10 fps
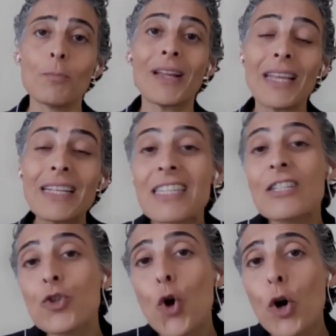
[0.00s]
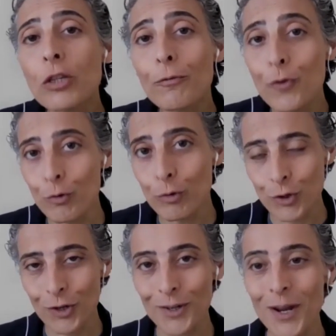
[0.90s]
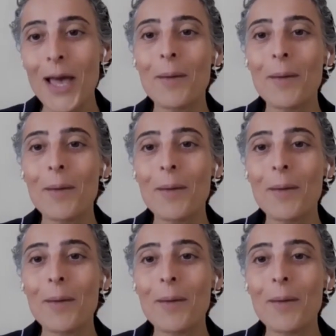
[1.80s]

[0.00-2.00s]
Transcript: But it's a short future,